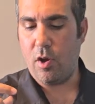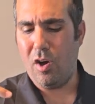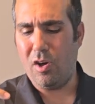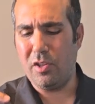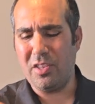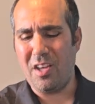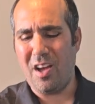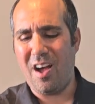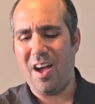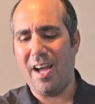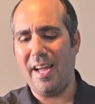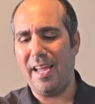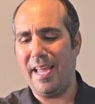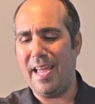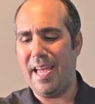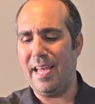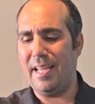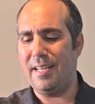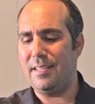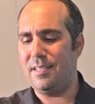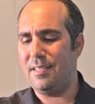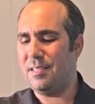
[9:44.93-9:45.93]
all the
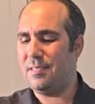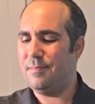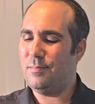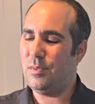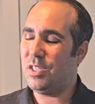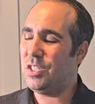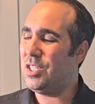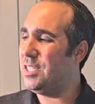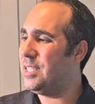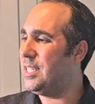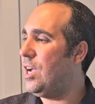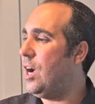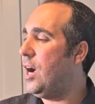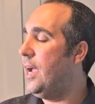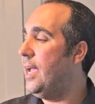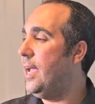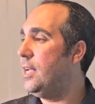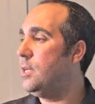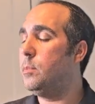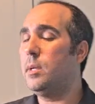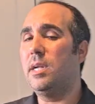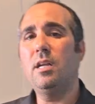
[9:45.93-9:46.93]
high-end, I shouldn't say
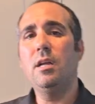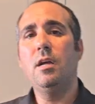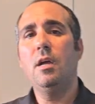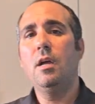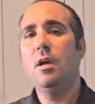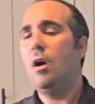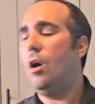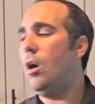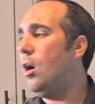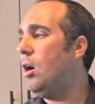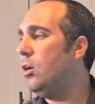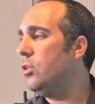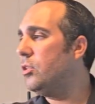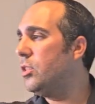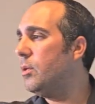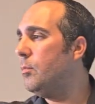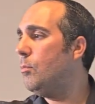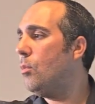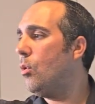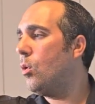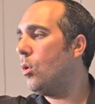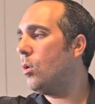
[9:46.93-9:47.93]
high-end, but all the
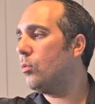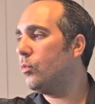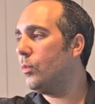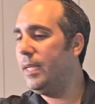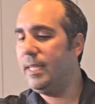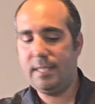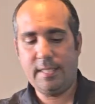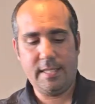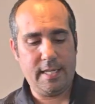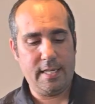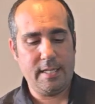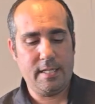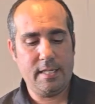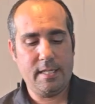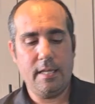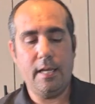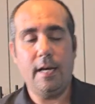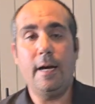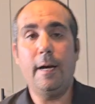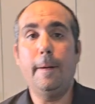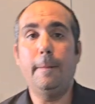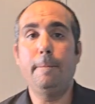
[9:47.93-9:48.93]
more recent
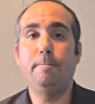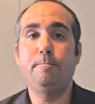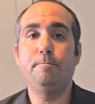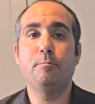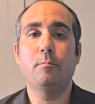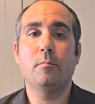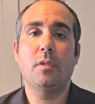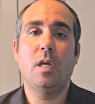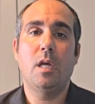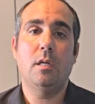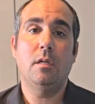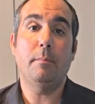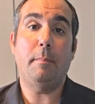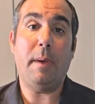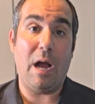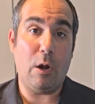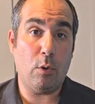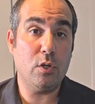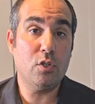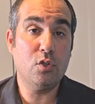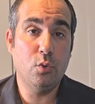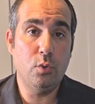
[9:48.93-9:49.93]

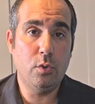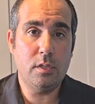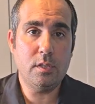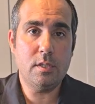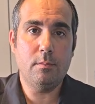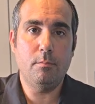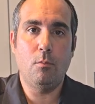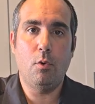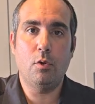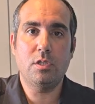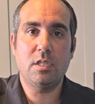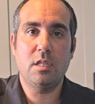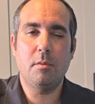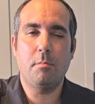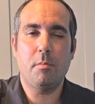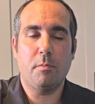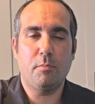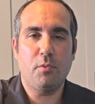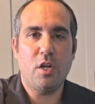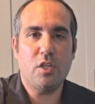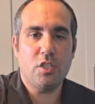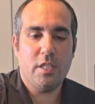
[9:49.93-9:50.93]
power tools. Most of them
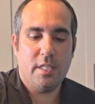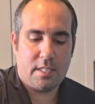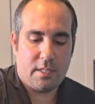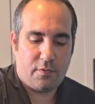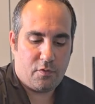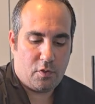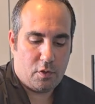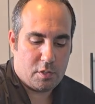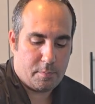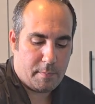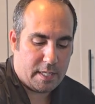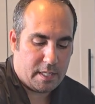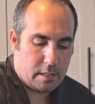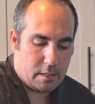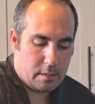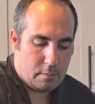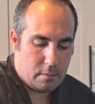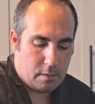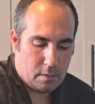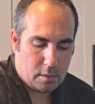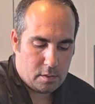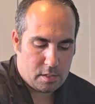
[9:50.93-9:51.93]
are brushless if you spend
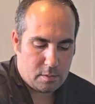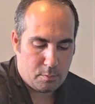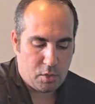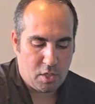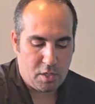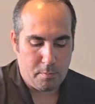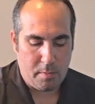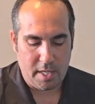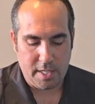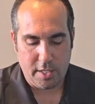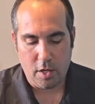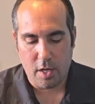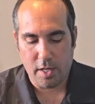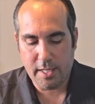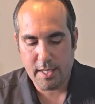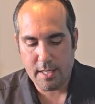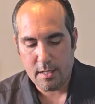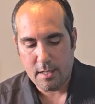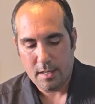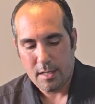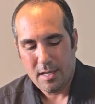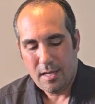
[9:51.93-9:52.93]
some good money on it.